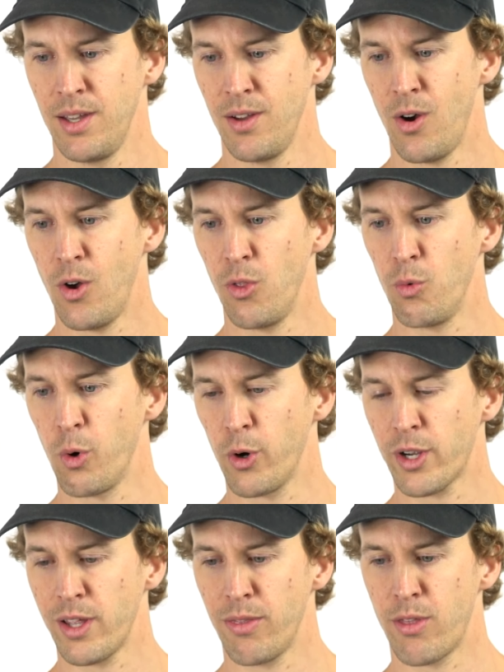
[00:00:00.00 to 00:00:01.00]
all the
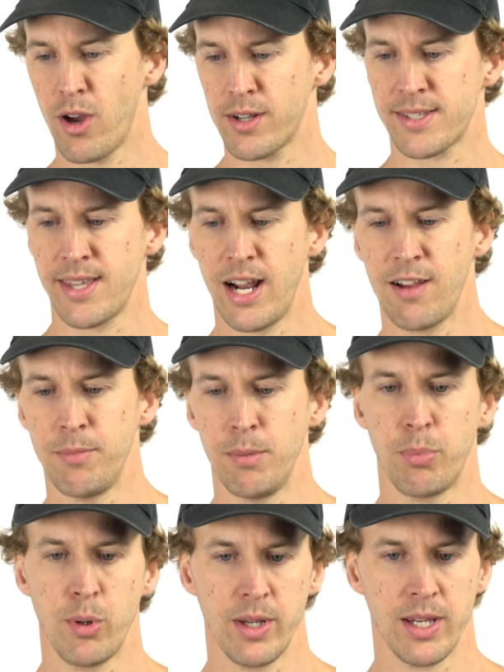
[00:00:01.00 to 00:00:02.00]
work and thoughts that I've been
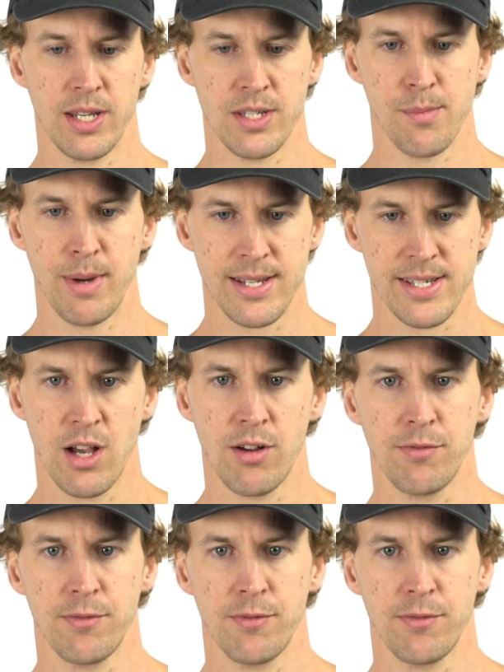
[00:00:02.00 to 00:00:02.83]
putting into myself